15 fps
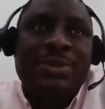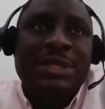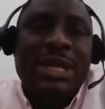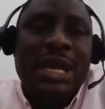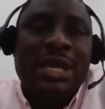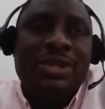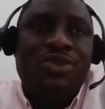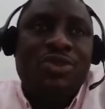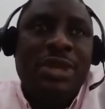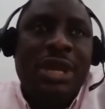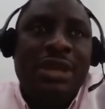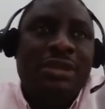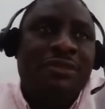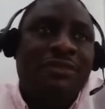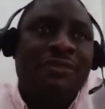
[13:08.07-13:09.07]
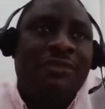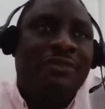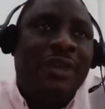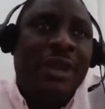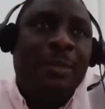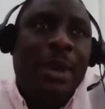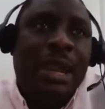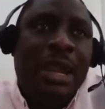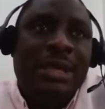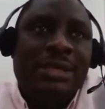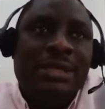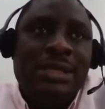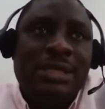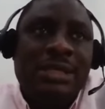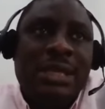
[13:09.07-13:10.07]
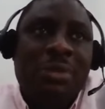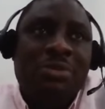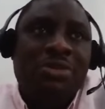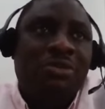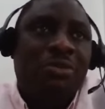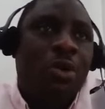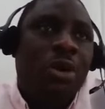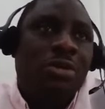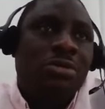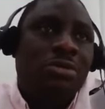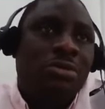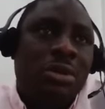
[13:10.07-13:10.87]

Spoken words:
basically to get a fair balance in terms of one,